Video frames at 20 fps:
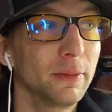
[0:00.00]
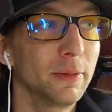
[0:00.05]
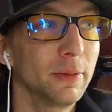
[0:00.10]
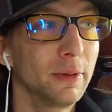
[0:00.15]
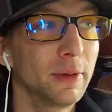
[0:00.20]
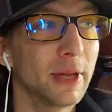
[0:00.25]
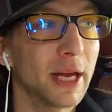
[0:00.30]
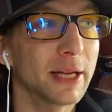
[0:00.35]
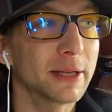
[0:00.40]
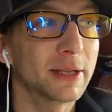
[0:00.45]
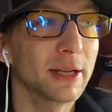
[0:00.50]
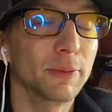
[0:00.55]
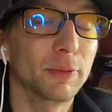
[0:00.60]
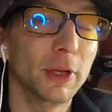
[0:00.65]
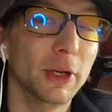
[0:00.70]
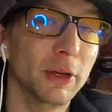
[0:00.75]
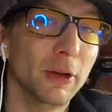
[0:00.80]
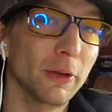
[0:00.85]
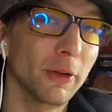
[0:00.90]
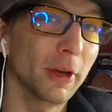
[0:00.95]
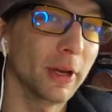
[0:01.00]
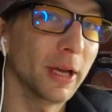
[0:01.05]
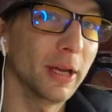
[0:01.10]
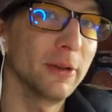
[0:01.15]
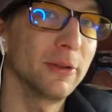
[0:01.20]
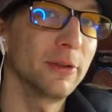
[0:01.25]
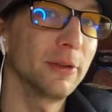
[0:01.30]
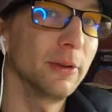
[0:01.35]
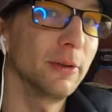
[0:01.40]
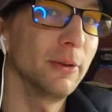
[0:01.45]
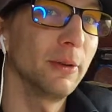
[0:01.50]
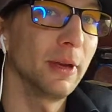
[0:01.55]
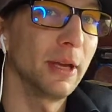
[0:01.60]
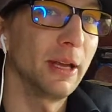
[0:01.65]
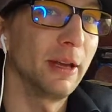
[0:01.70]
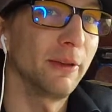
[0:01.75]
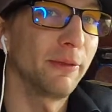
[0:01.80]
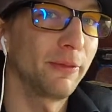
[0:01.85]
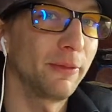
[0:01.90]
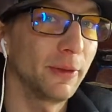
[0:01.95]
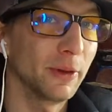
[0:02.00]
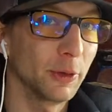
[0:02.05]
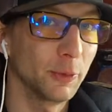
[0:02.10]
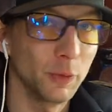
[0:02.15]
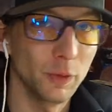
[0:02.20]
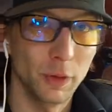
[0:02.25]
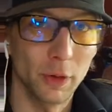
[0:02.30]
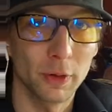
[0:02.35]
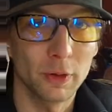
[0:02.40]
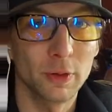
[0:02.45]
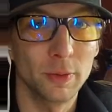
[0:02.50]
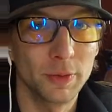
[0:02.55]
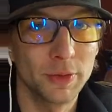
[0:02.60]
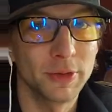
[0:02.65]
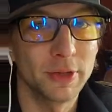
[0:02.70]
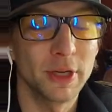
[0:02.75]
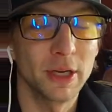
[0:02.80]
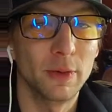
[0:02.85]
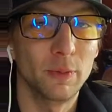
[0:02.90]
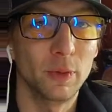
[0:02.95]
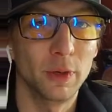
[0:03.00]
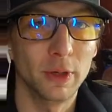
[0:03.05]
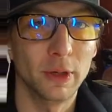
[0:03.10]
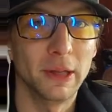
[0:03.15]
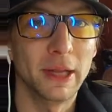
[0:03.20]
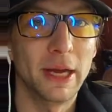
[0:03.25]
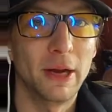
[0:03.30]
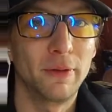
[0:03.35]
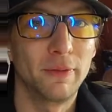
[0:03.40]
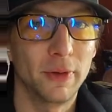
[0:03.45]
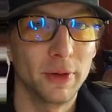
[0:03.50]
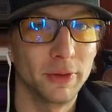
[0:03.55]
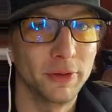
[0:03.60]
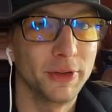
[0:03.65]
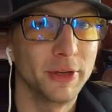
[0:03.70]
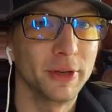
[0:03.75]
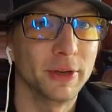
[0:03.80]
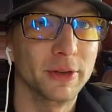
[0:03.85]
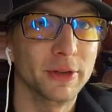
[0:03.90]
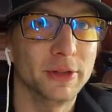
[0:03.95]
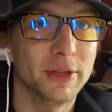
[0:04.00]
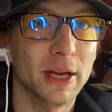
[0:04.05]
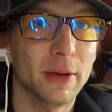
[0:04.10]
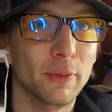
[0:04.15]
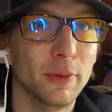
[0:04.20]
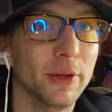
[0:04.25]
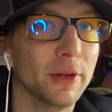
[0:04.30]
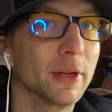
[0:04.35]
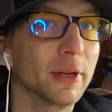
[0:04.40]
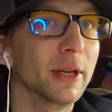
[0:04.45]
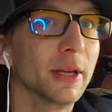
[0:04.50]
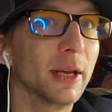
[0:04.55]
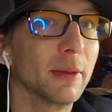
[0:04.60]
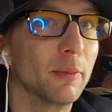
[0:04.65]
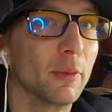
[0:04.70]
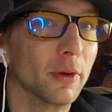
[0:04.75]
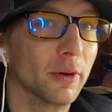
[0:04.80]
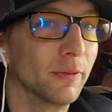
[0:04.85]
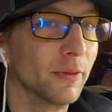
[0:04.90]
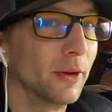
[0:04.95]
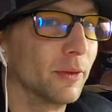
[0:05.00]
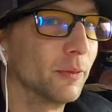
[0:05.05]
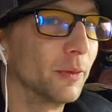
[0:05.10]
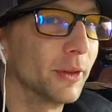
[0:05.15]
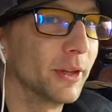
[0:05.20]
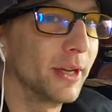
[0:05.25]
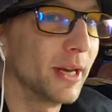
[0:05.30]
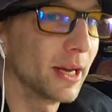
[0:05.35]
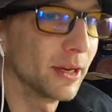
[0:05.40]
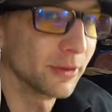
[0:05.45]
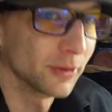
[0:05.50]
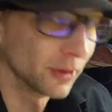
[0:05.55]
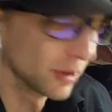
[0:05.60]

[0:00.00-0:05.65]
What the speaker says: that's something to look into if your local museum will allow volunteers. That way you can get more involved with the dinosaur